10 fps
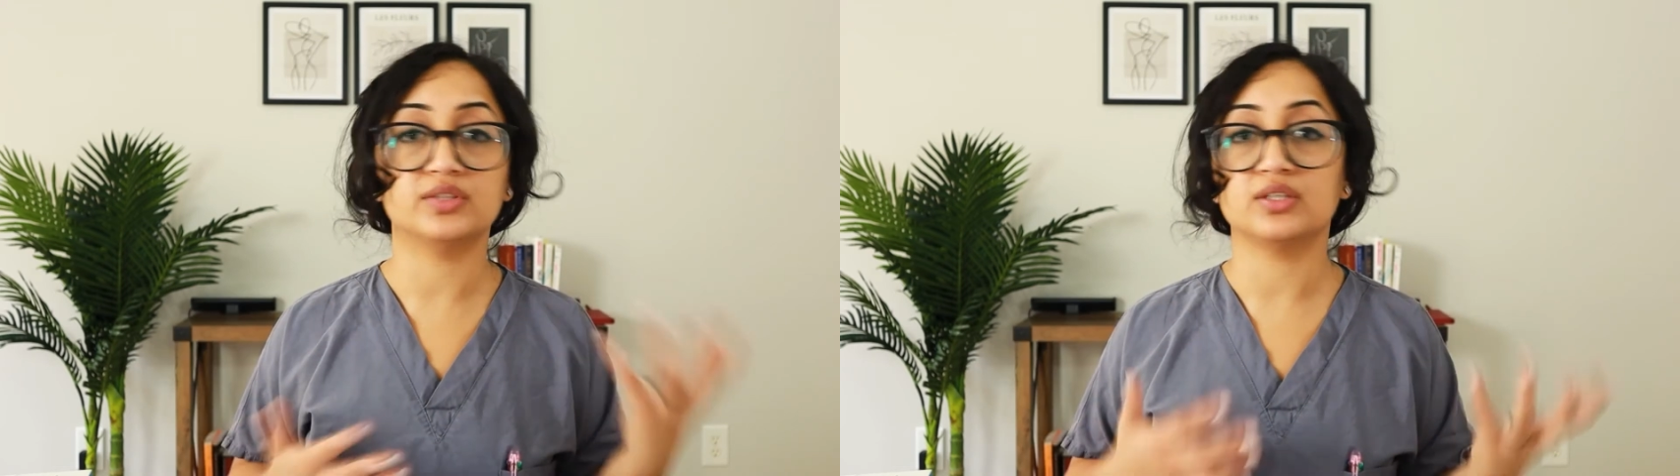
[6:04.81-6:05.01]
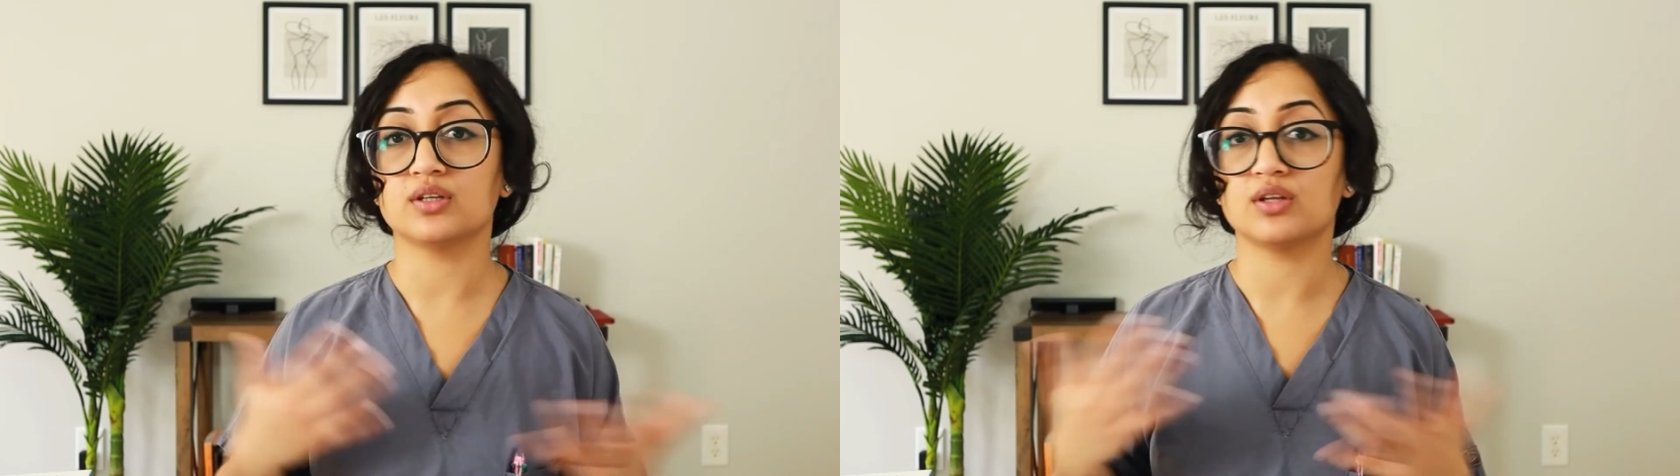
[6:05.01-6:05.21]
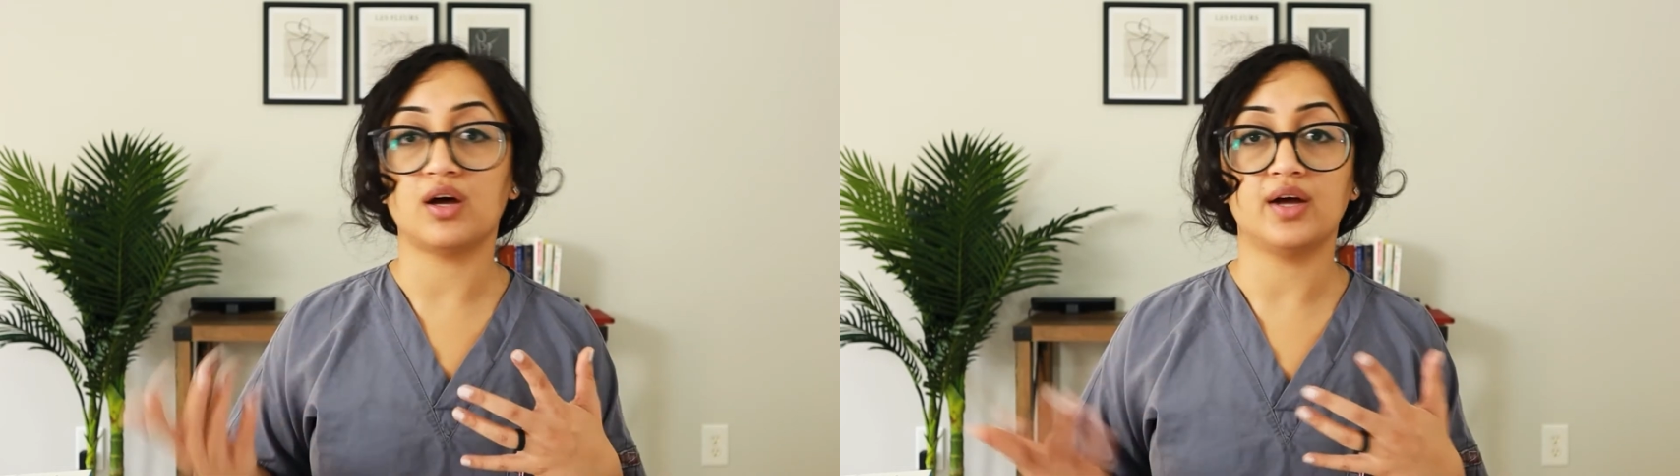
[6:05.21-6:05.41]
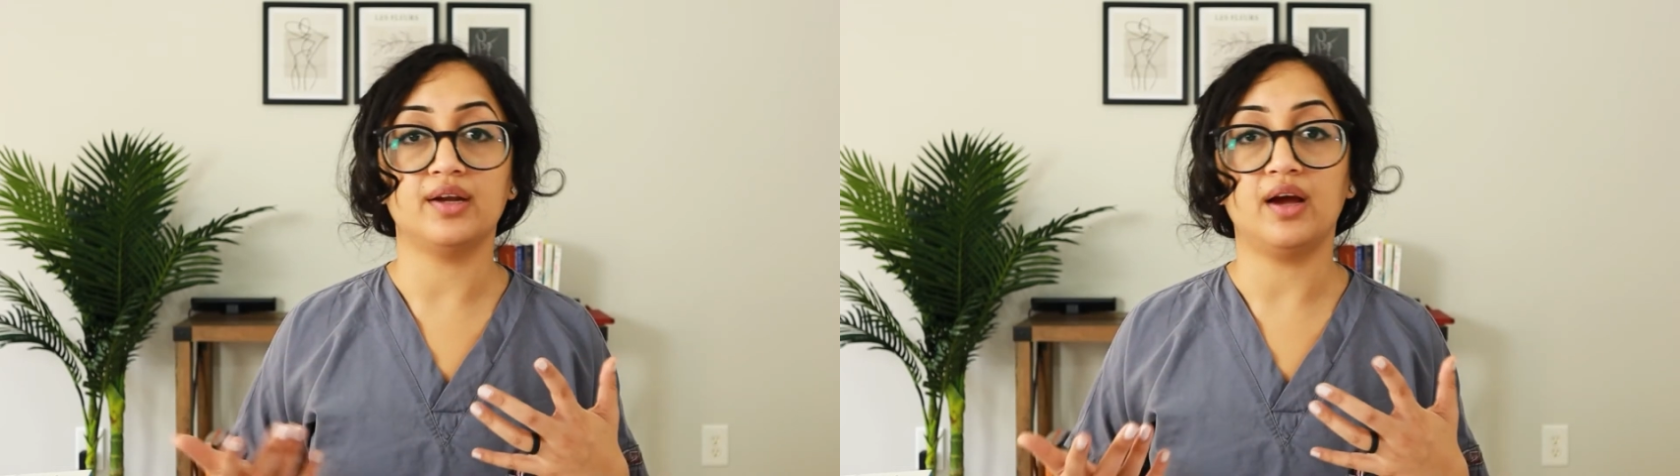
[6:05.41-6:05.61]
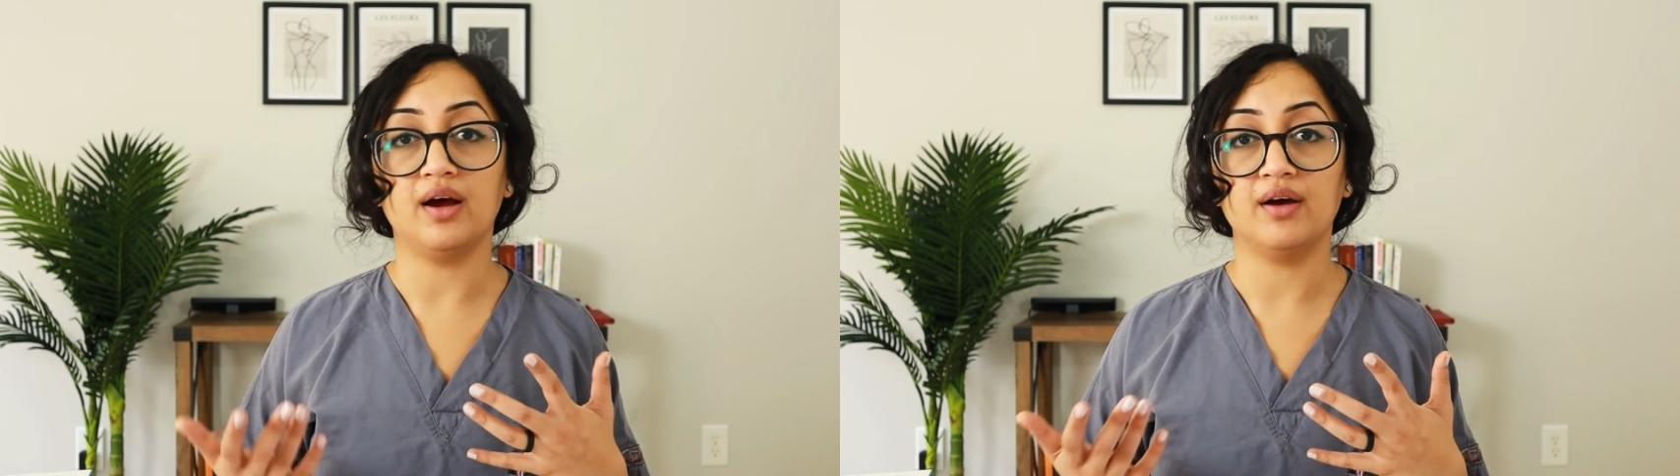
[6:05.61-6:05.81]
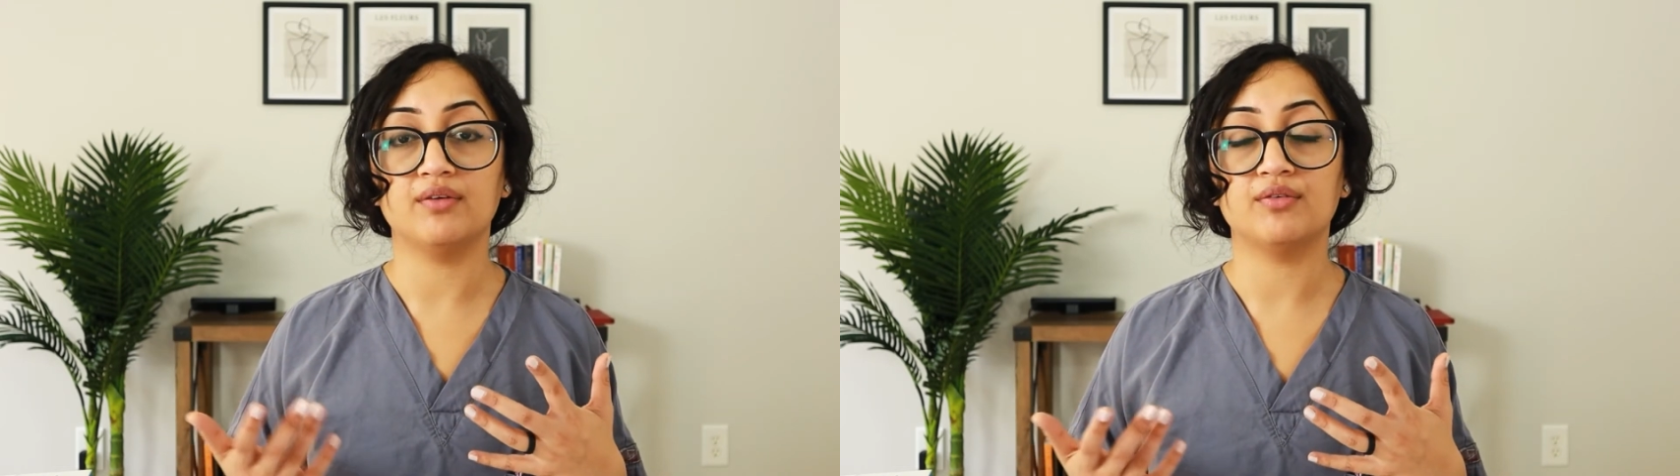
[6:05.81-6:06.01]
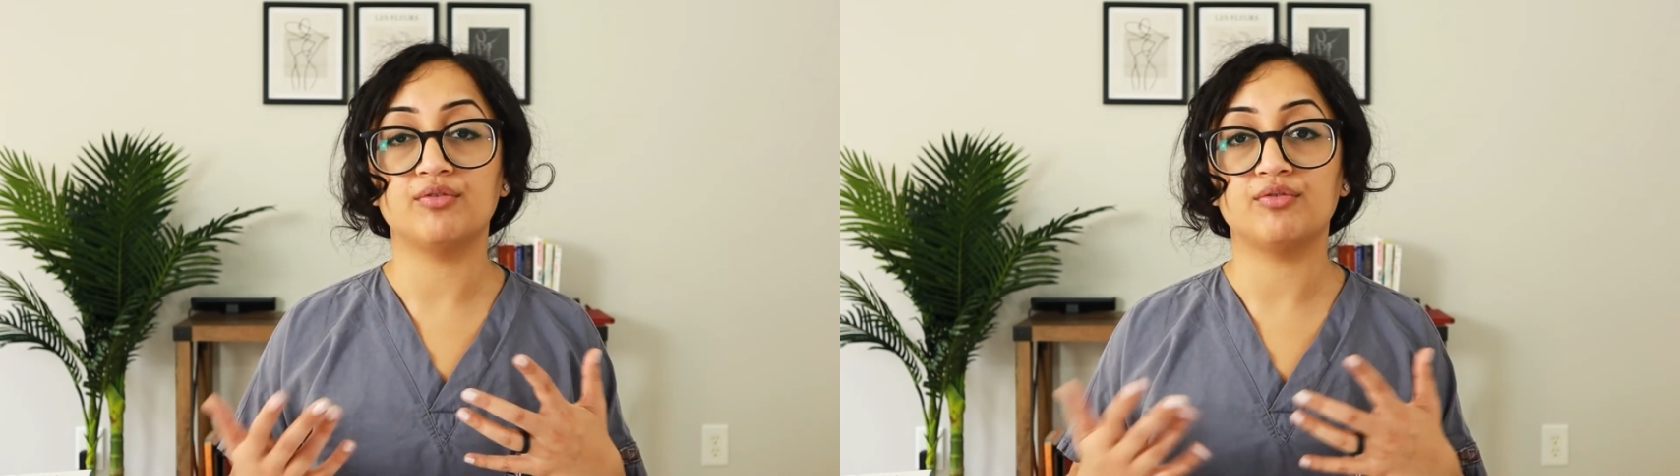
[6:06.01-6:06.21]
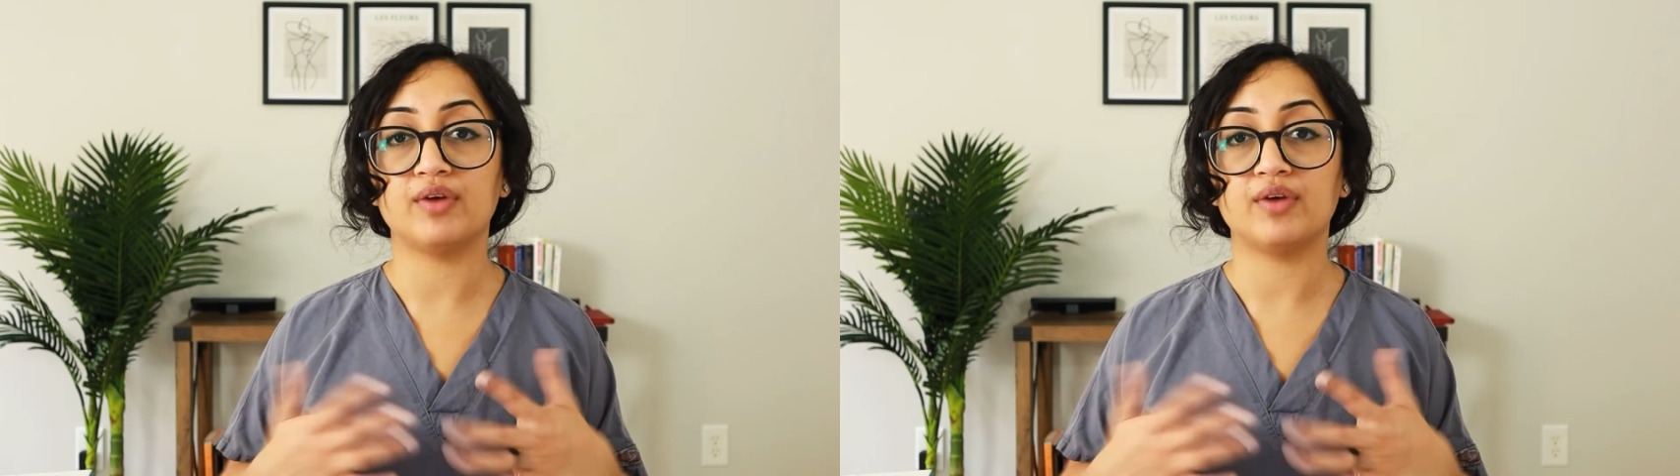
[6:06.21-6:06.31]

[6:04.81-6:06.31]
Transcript: in a lot of